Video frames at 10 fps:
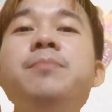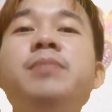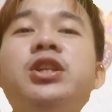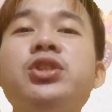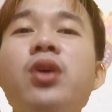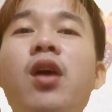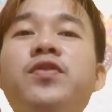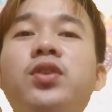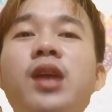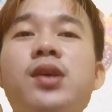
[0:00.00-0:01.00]
MISHA
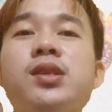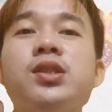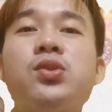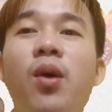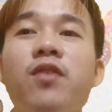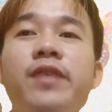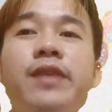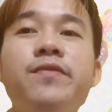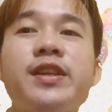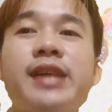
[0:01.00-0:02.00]
of 2012
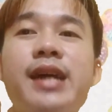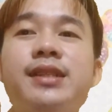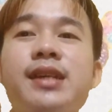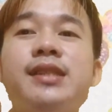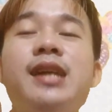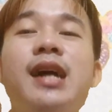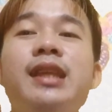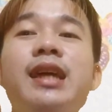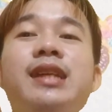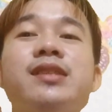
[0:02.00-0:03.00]
emphasizes
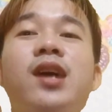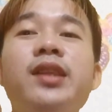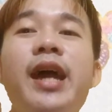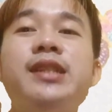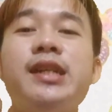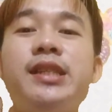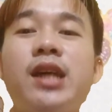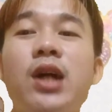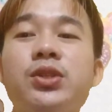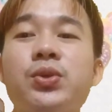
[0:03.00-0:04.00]
that it is not
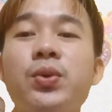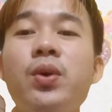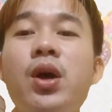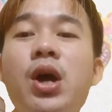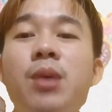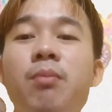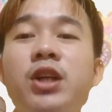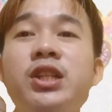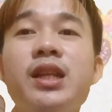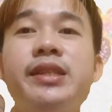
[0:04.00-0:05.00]
identical to
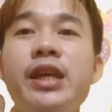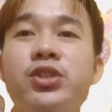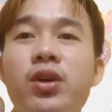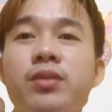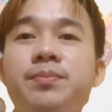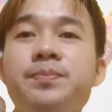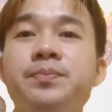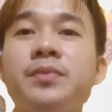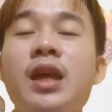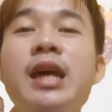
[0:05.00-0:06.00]
marginalization.
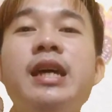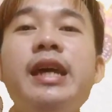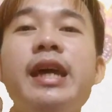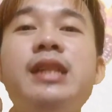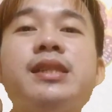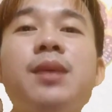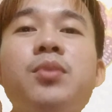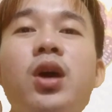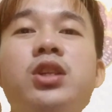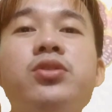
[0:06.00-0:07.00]
In
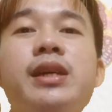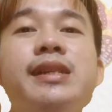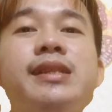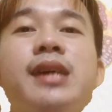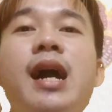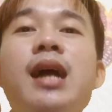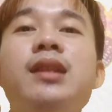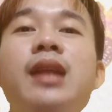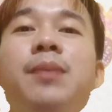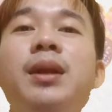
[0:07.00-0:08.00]
some countries,
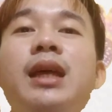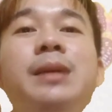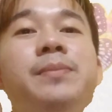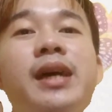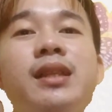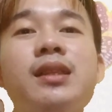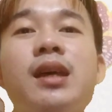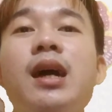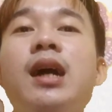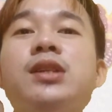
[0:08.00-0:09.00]
labeling
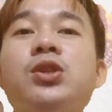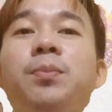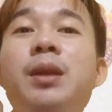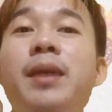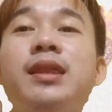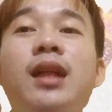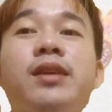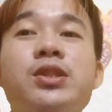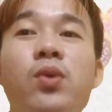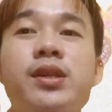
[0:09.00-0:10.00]
meant
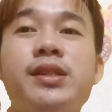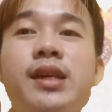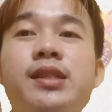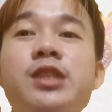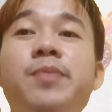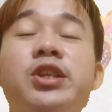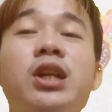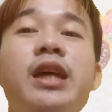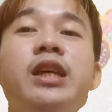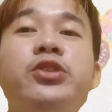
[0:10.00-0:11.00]
supplemental resources,
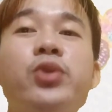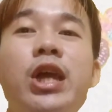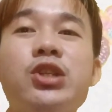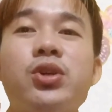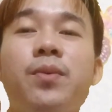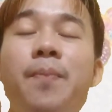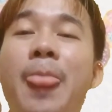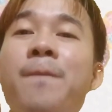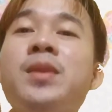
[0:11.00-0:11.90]
especially in education.